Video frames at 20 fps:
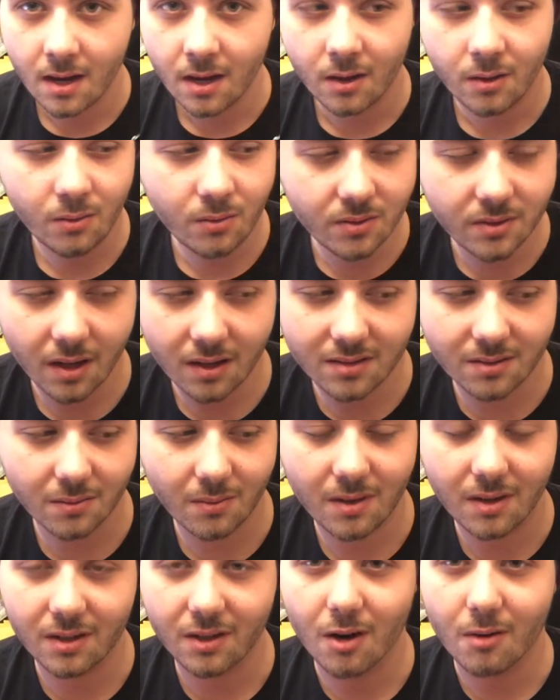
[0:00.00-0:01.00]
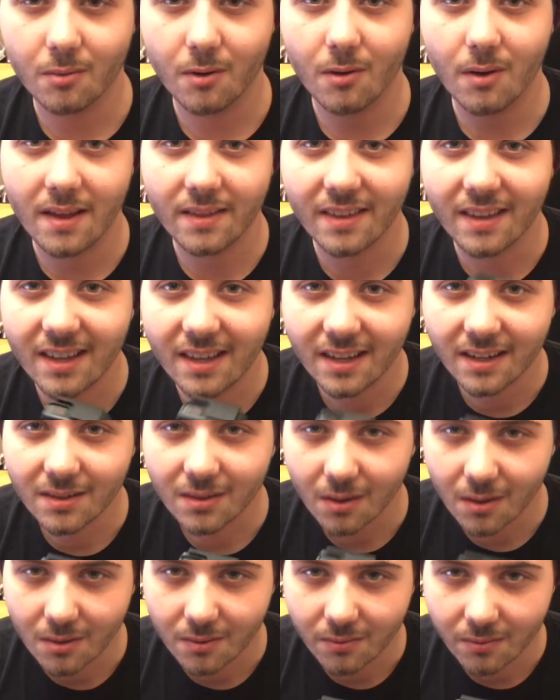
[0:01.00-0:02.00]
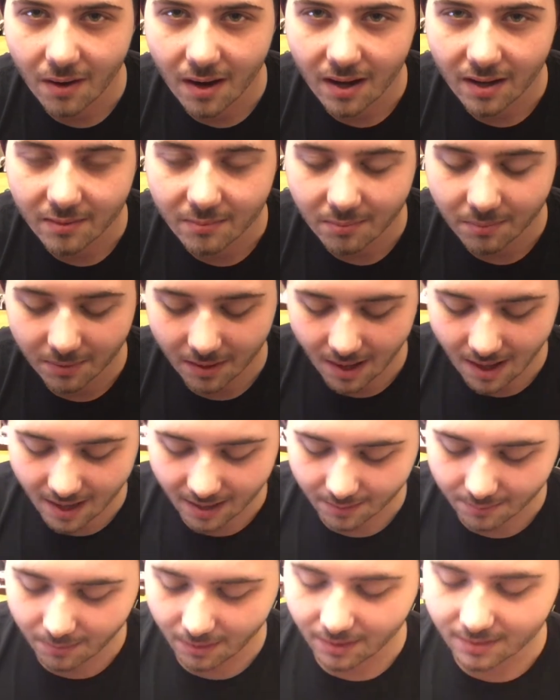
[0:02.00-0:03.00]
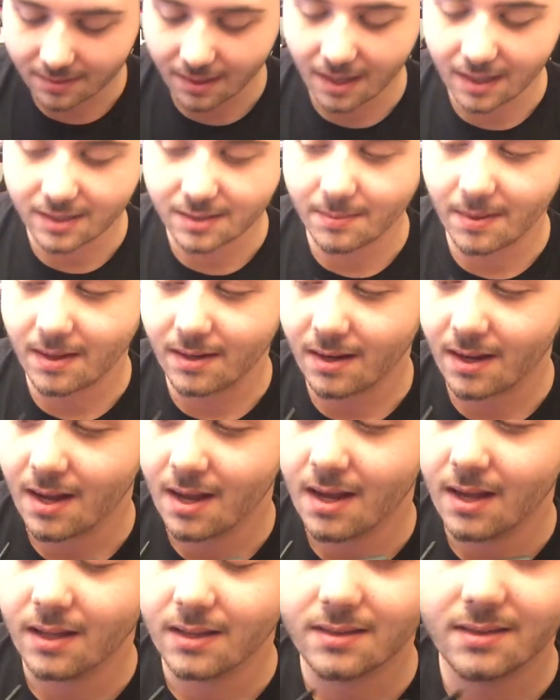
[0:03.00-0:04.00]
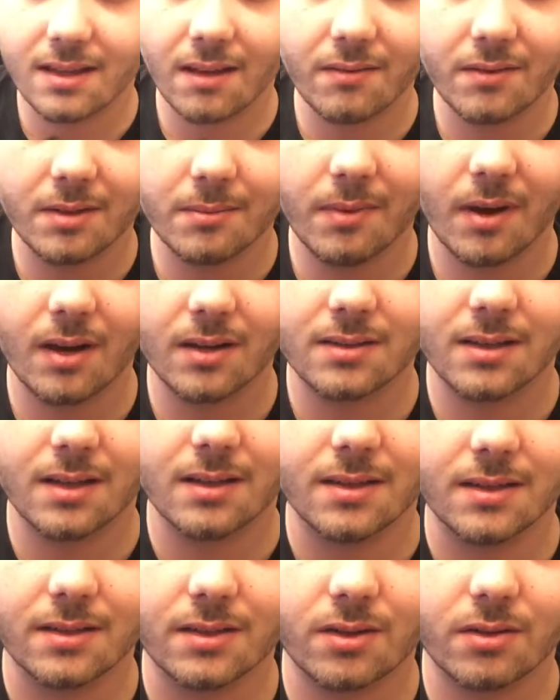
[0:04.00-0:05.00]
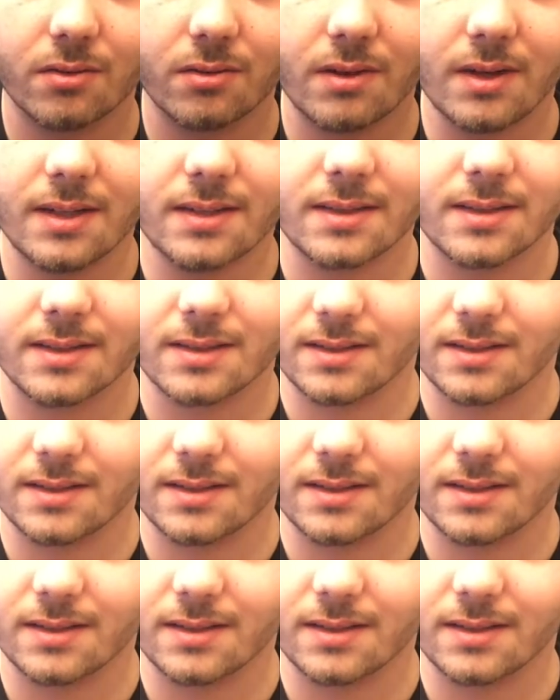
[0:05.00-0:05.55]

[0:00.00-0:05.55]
who doesn't want a GoPro? And the Hero five Black. Plus, I spent seventy bucks on this crazy